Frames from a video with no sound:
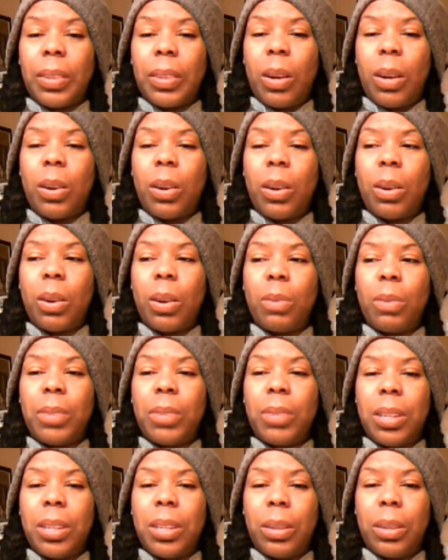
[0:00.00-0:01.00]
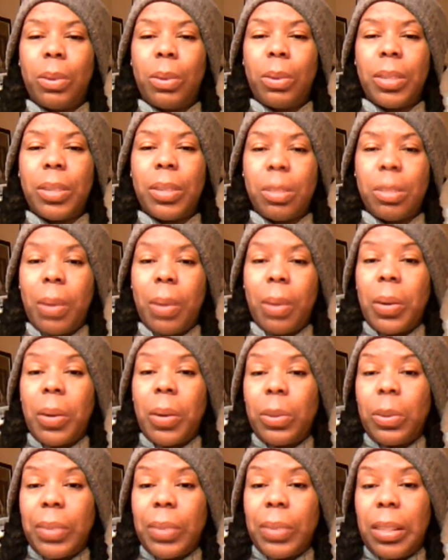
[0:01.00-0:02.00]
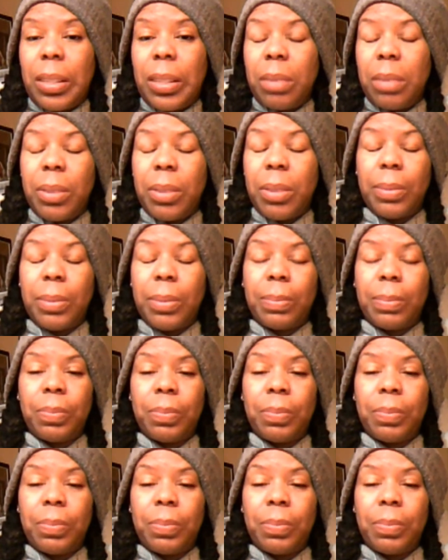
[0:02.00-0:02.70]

her video is about healthy living,